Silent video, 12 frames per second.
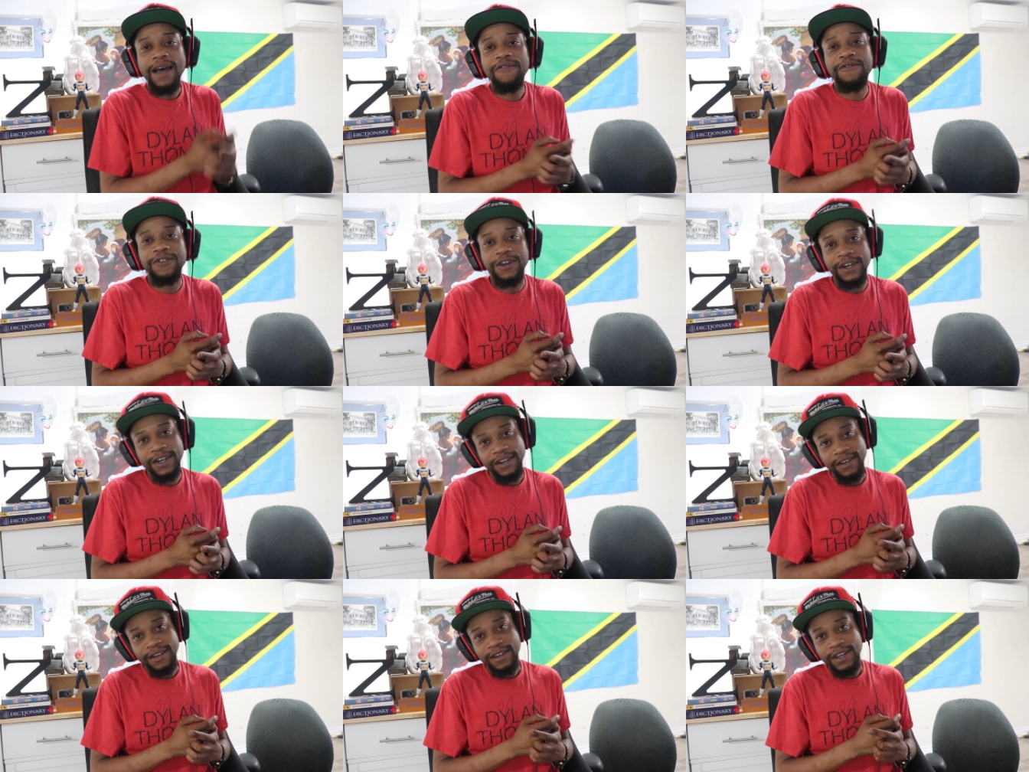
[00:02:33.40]
ever
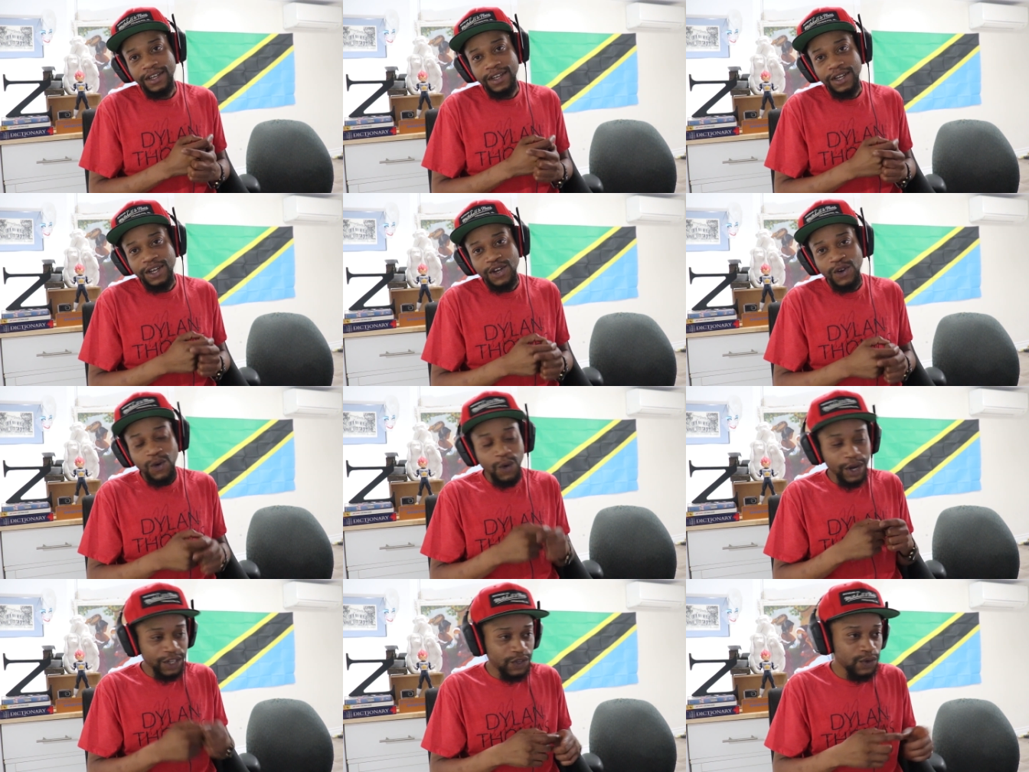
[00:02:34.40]

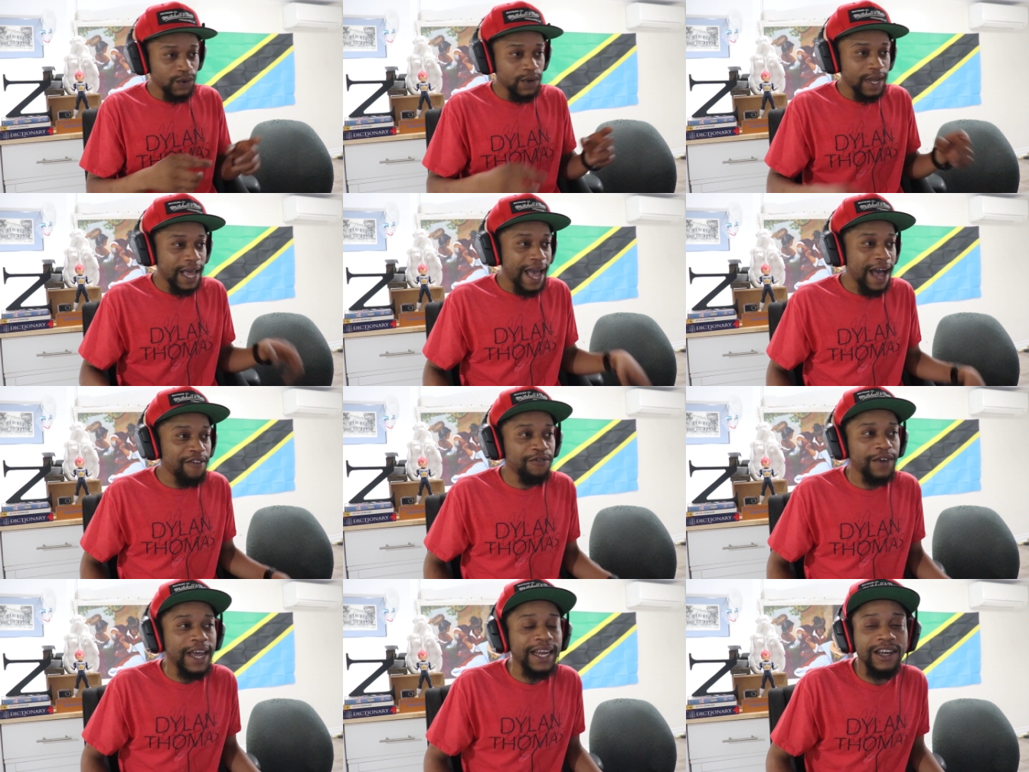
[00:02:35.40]
going to
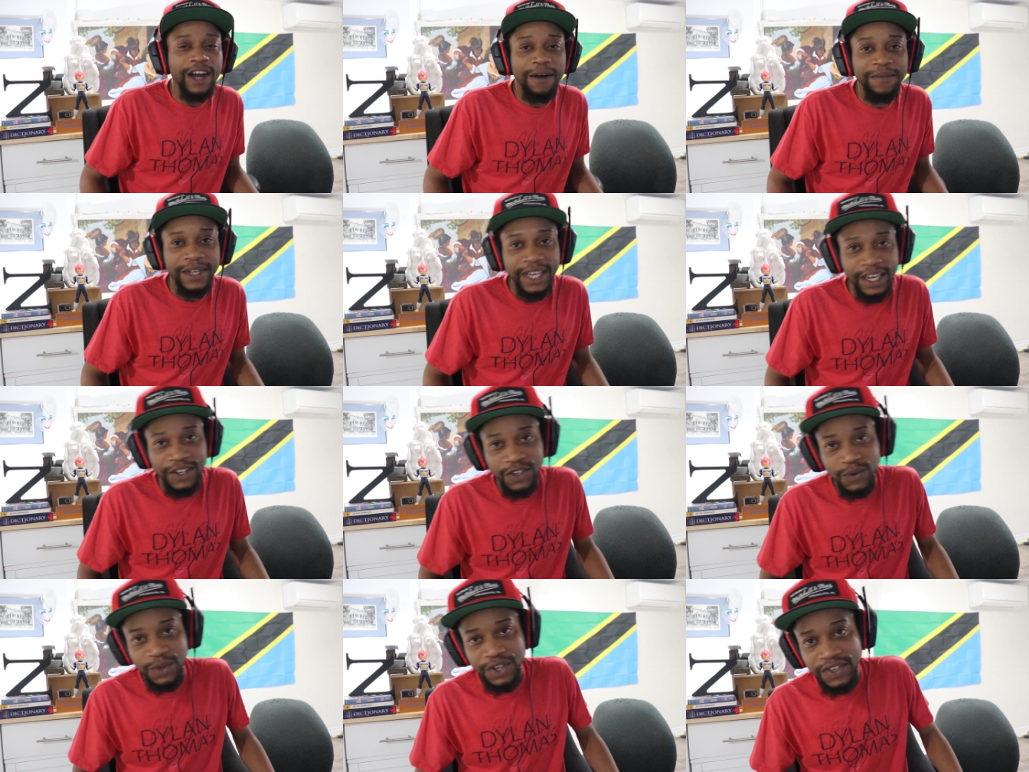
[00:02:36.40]
have any
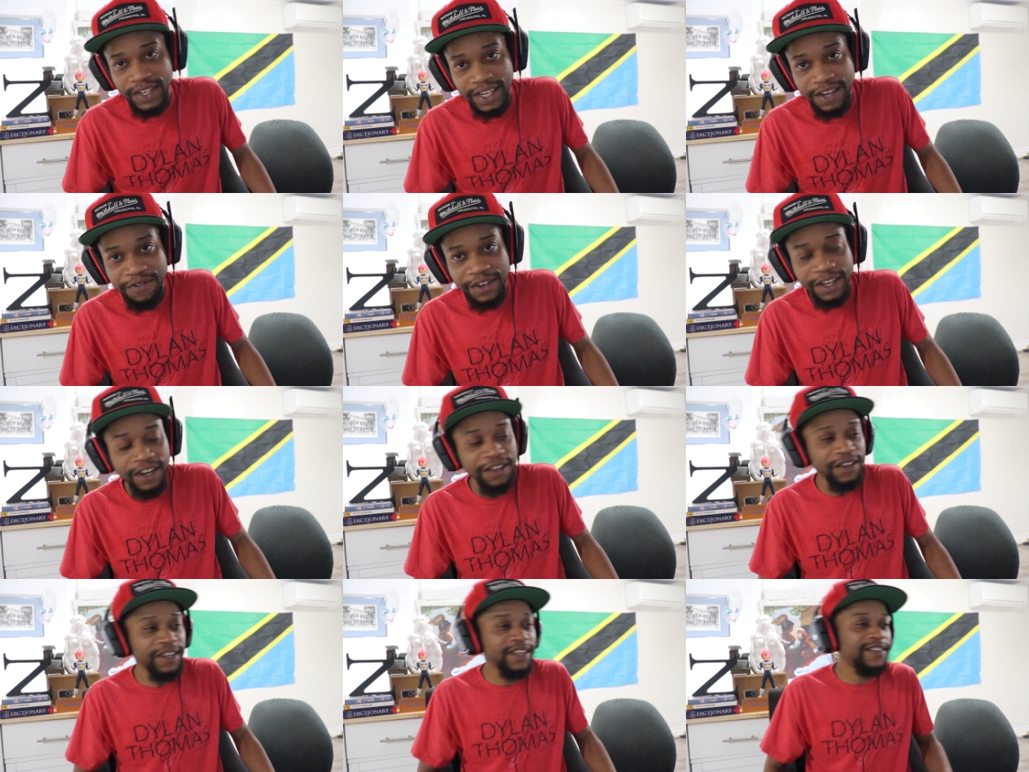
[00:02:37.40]
complications with your significant
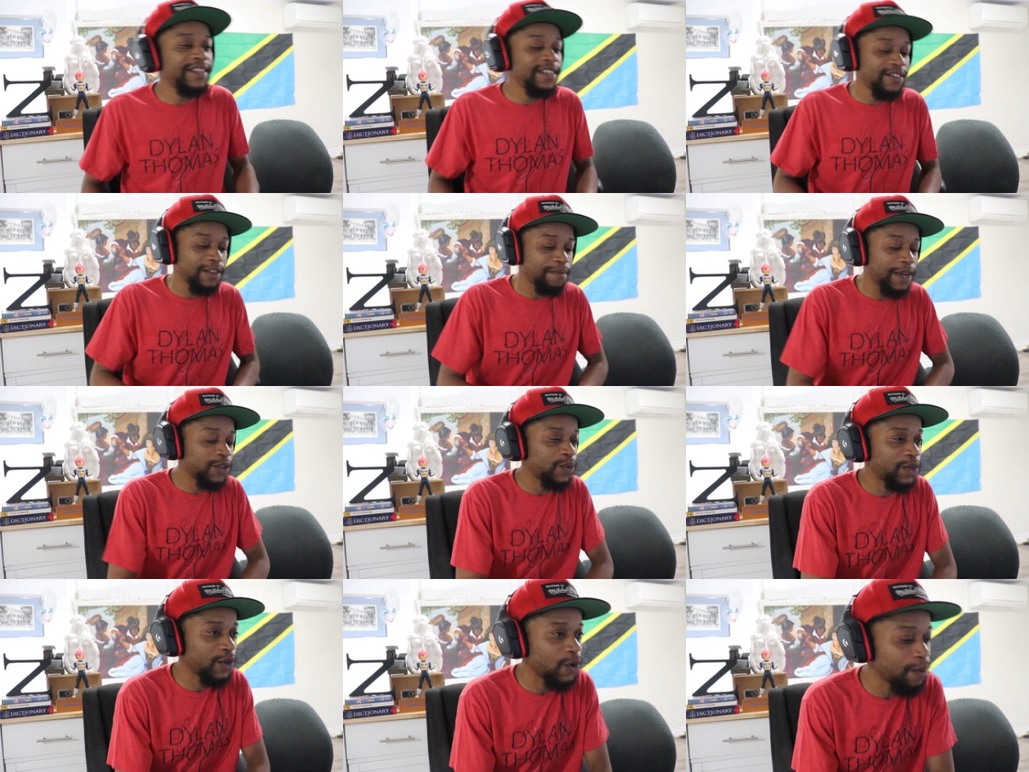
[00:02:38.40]
other. This is the best
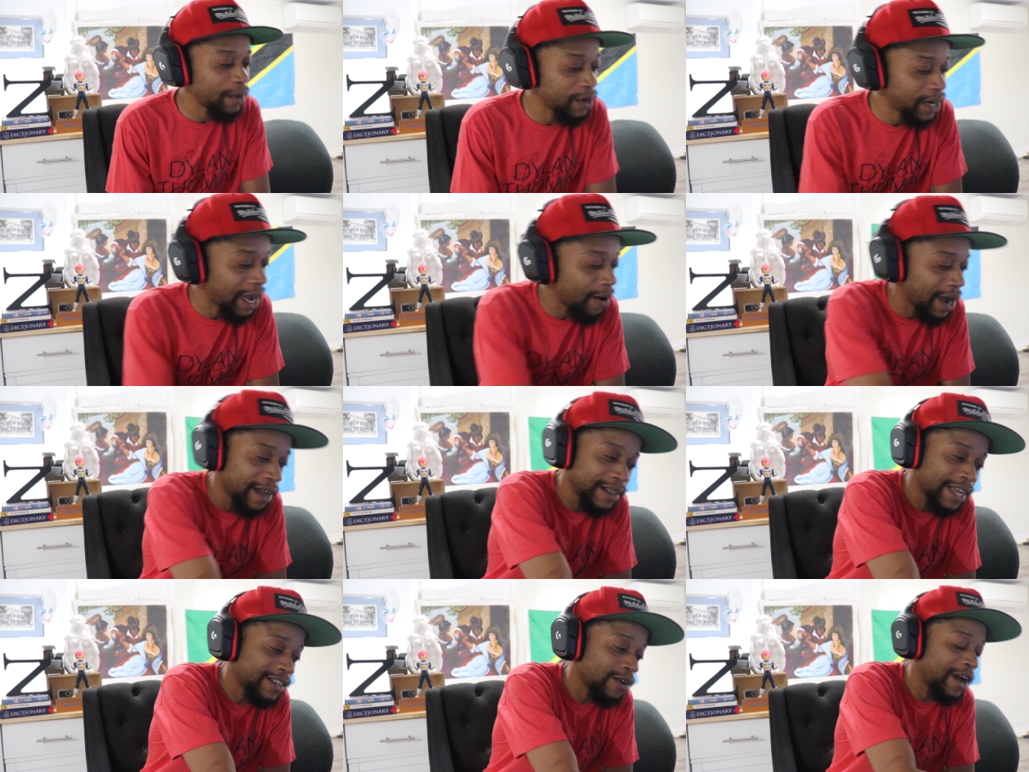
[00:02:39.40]
way to go about it.
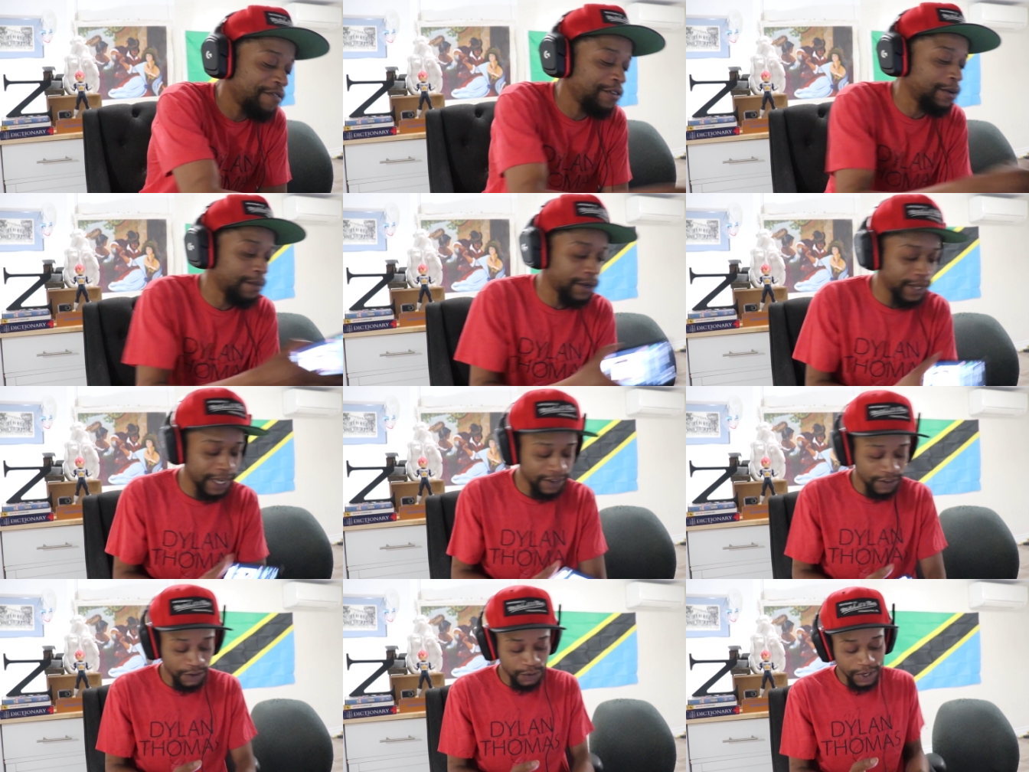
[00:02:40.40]
That's how I feel about
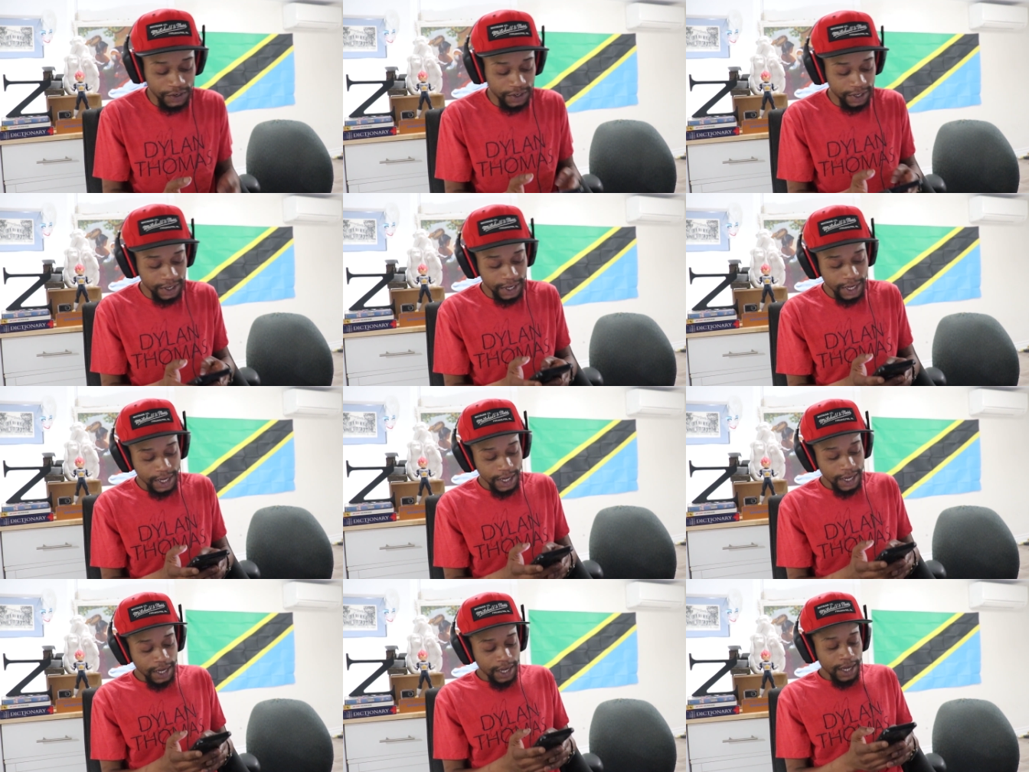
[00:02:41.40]
that situation.
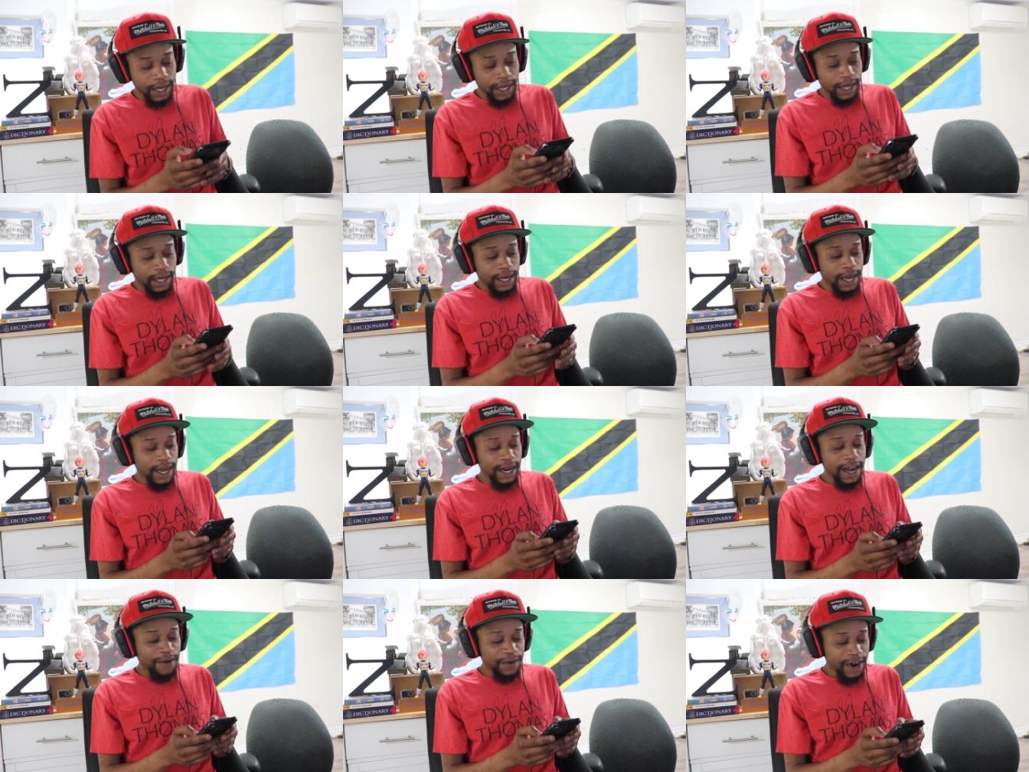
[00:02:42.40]

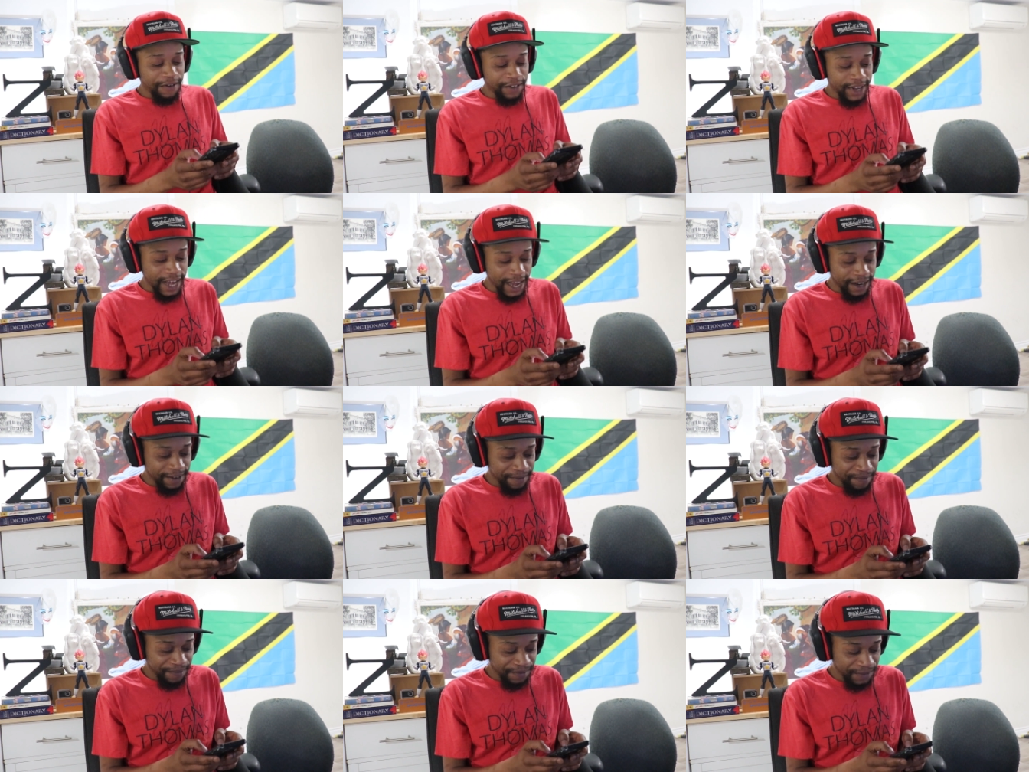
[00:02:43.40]
And now we're off of that.
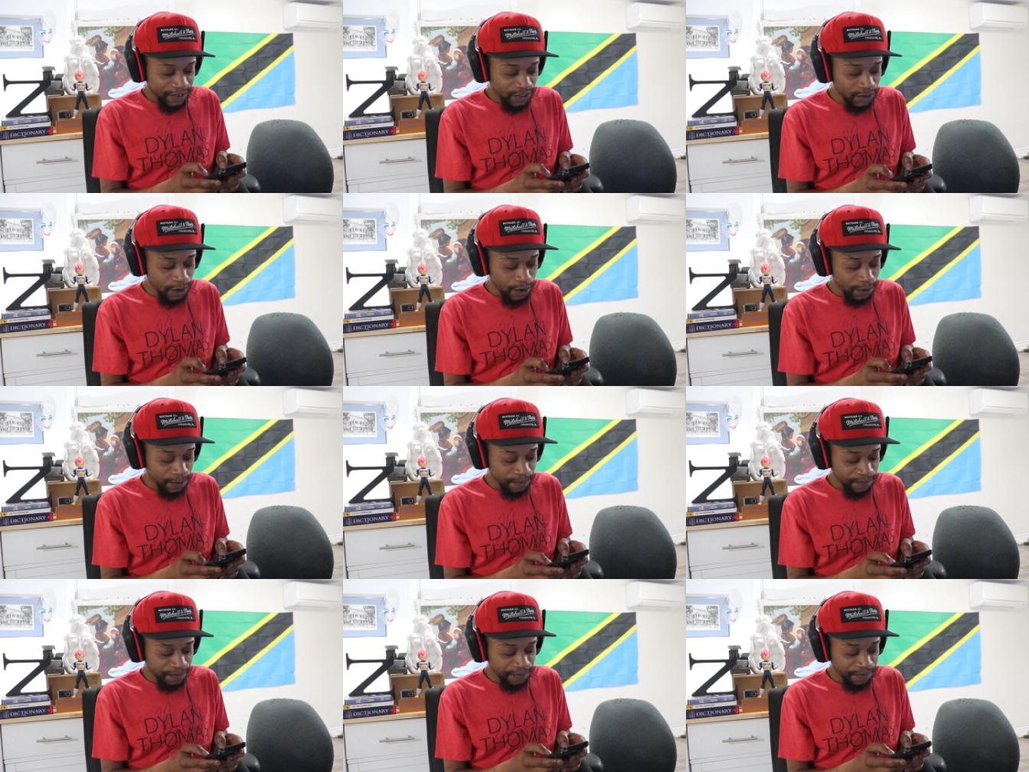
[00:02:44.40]
So,